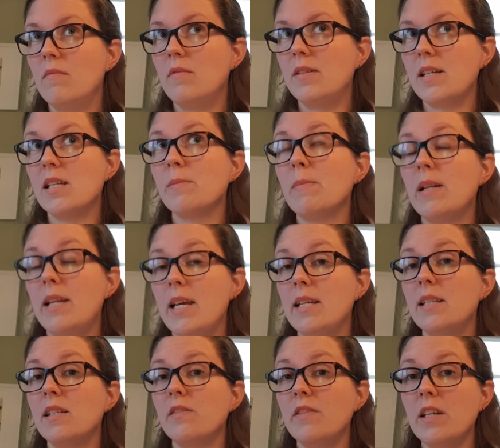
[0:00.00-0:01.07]
since my
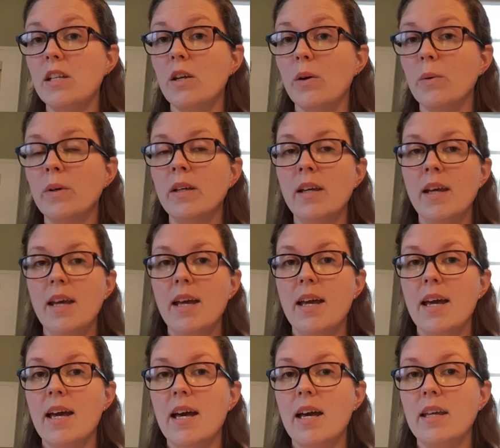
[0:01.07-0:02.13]
latest video,
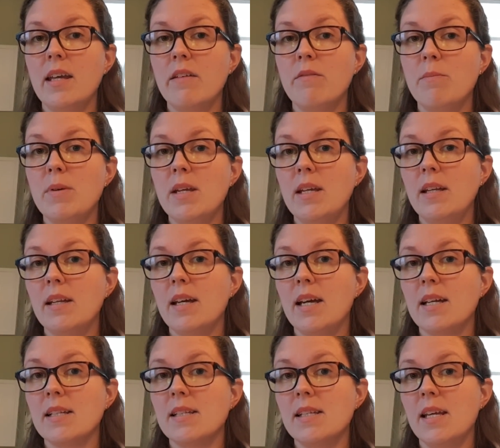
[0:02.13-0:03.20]
I have been
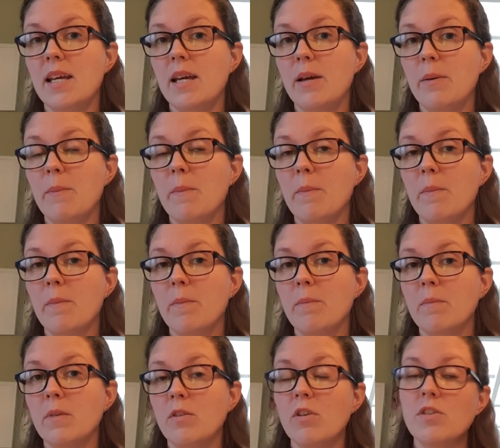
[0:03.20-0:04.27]
at a
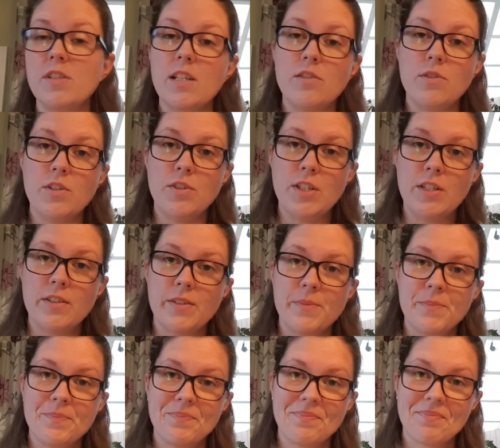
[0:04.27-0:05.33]
cross-stitch retreat.
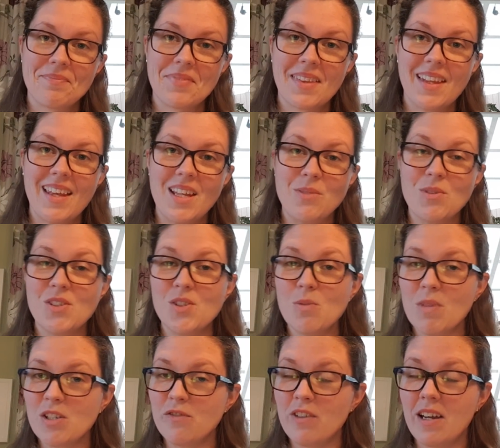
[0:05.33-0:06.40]
It was so
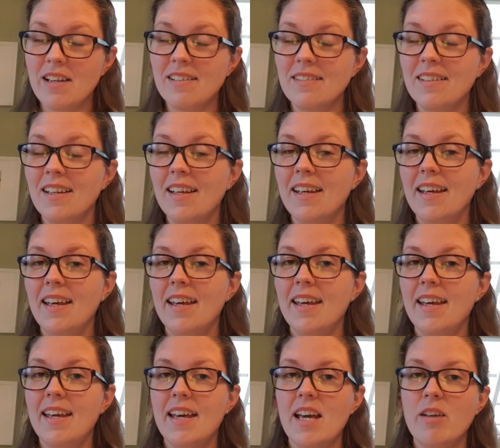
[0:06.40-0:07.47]
much fun.
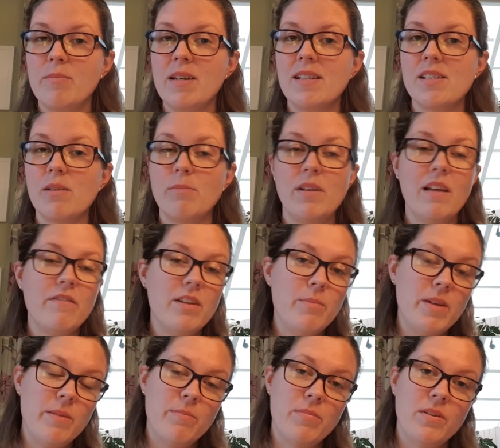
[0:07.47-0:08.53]
I met some lovely
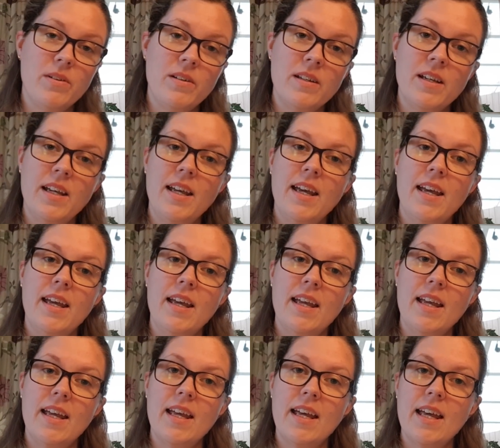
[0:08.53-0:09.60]
people
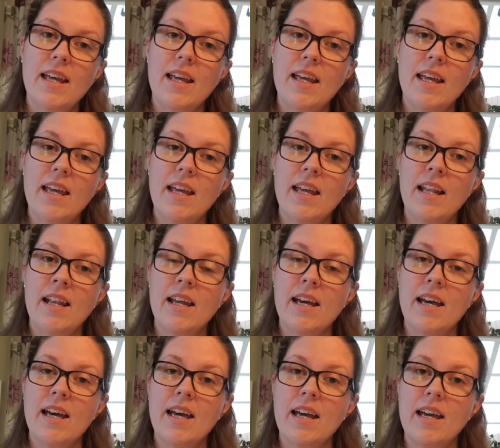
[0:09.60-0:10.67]
and
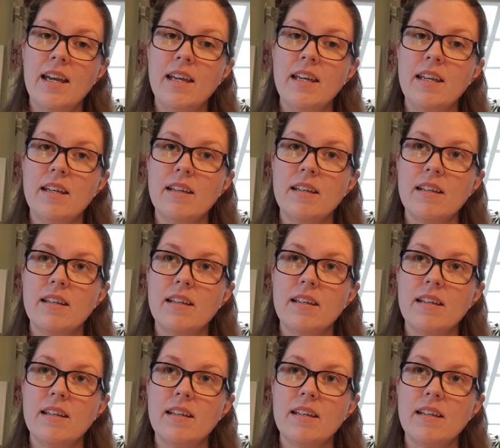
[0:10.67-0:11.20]
I